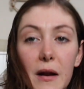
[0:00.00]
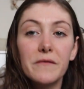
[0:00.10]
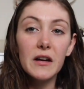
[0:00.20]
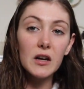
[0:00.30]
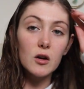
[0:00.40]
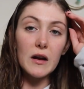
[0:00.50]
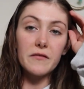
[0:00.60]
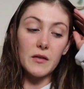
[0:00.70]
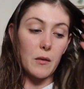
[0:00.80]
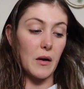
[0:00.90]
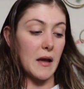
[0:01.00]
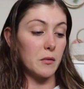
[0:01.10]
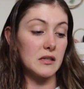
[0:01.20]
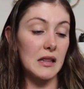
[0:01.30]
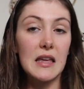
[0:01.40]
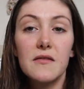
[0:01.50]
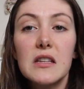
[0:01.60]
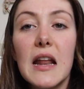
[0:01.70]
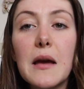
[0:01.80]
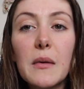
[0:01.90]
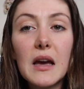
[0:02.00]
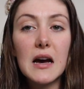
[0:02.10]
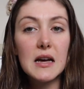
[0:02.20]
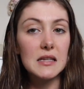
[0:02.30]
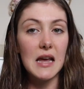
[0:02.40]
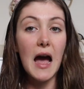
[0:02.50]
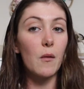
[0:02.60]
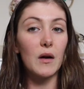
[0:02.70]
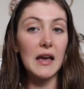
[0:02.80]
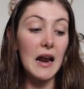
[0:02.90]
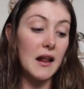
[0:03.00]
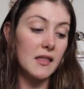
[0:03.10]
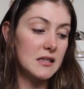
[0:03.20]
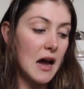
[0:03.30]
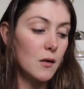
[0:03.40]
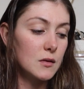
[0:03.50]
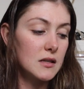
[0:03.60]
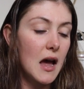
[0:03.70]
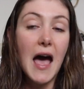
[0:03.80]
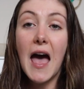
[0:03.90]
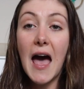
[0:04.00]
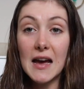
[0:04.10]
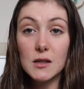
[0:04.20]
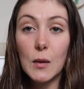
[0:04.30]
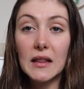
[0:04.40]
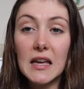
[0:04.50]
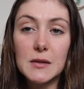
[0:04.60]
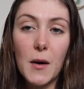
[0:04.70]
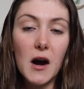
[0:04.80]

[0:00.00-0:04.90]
But I'm very grateful that we're able to leave today because I want to get out of this house as quickly as